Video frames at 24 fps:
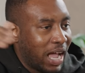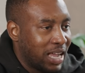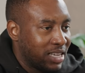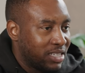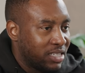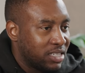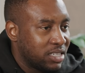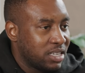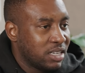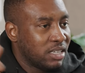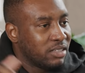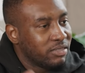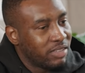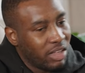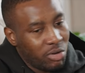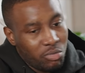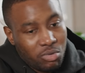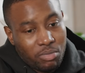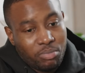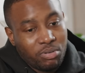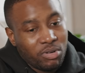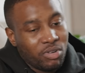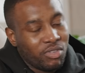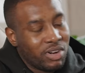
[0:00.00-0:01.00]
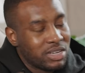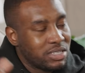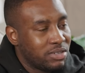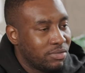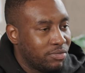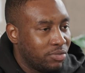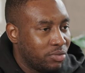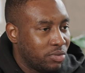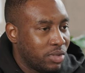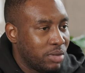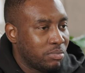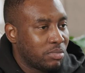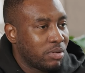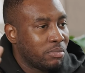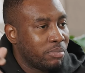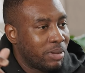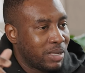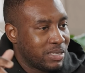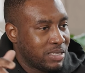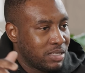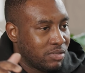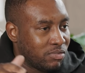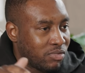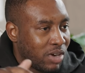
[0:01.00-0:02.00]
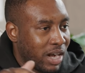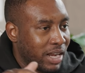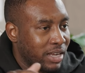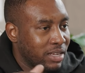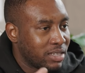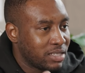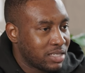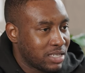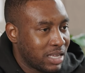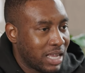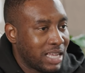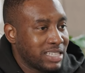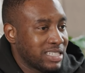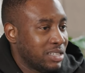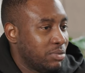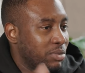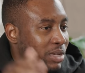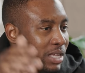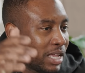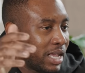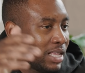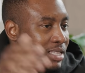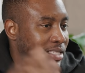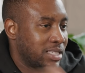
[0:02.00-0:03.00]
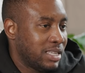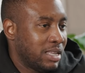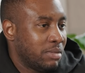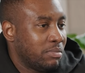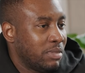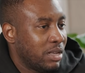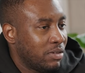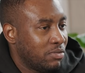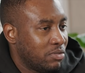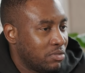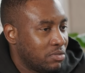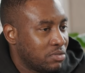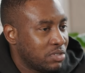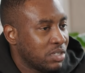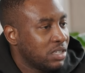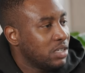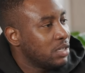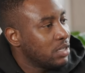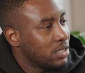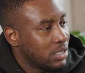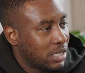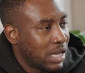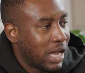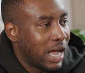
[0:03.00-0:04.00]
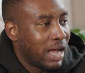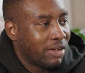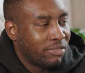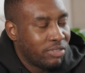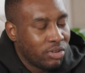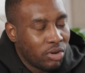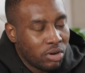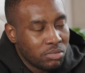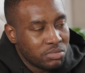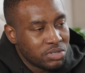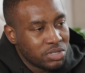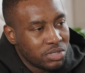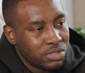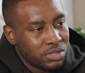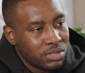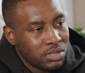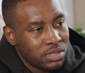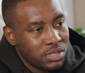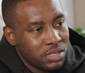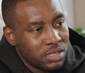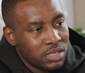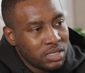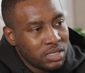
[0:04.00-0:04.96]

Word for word: as they were progressing through them competitive ranks, as they were getting to them levels, to have the option.